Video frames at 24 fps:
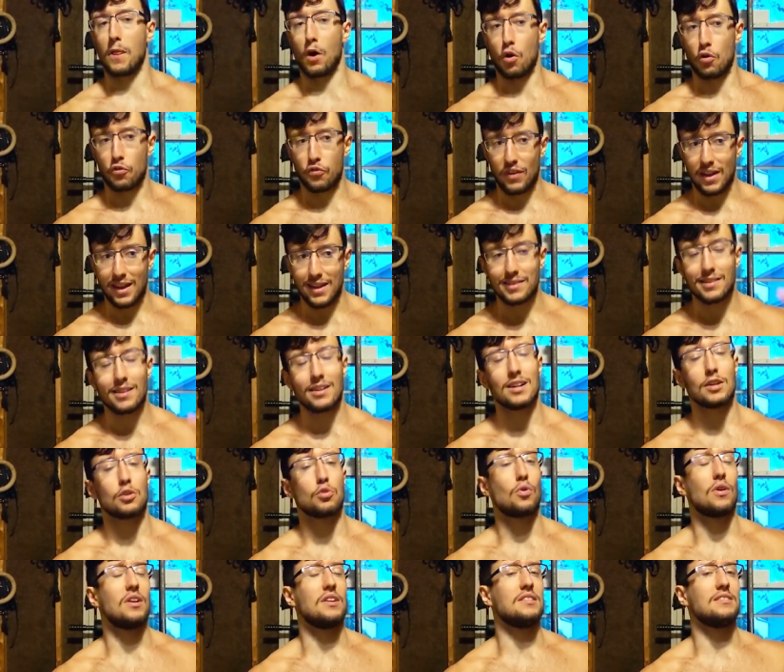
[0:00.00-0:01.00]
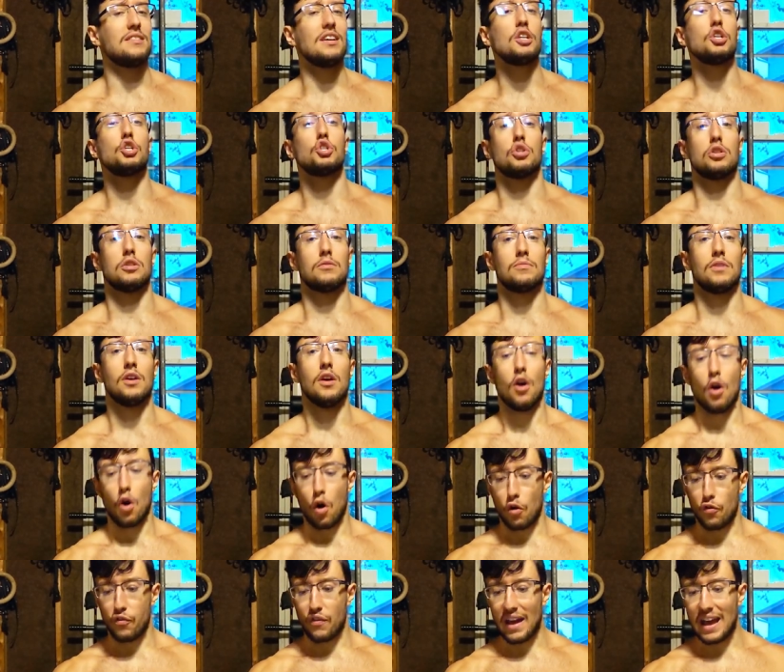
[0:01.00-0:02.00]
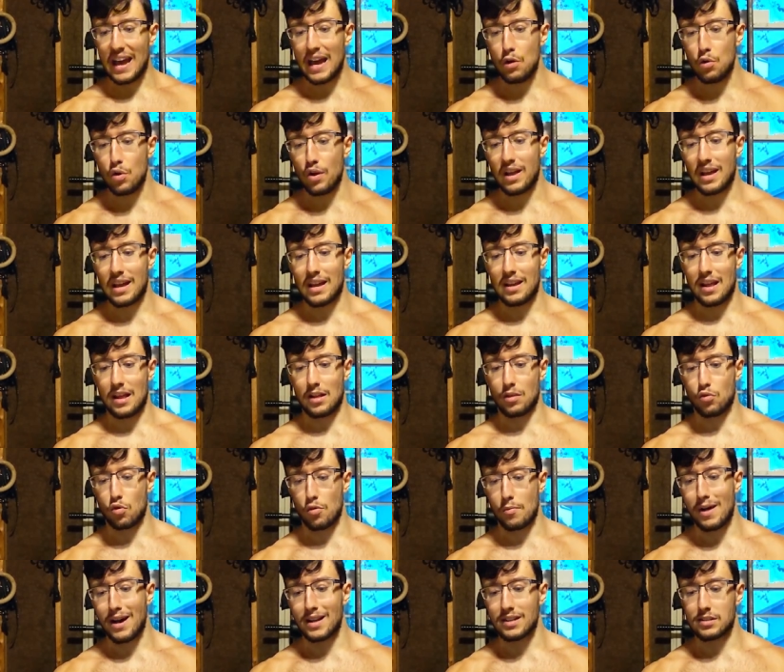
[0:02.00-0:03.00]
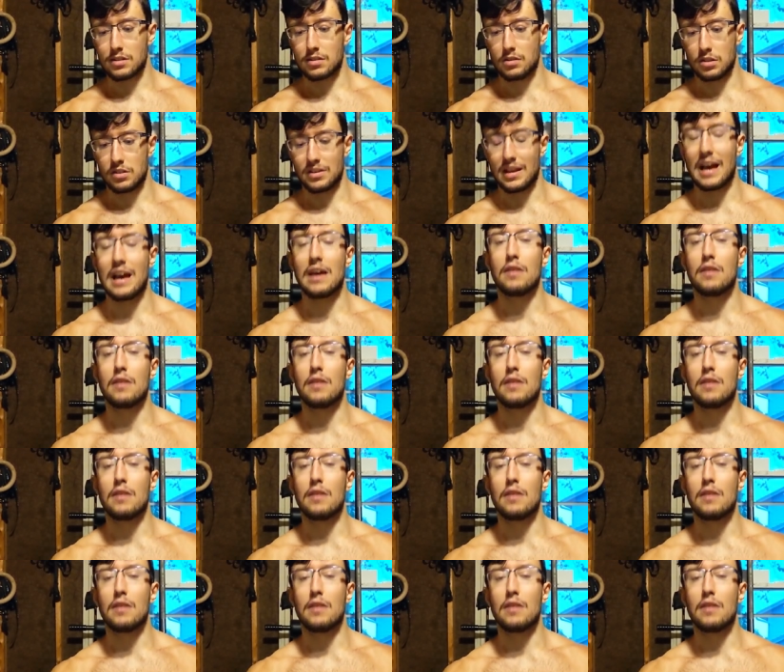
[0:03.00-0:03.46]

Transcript: of intellectualization, of educating the masses.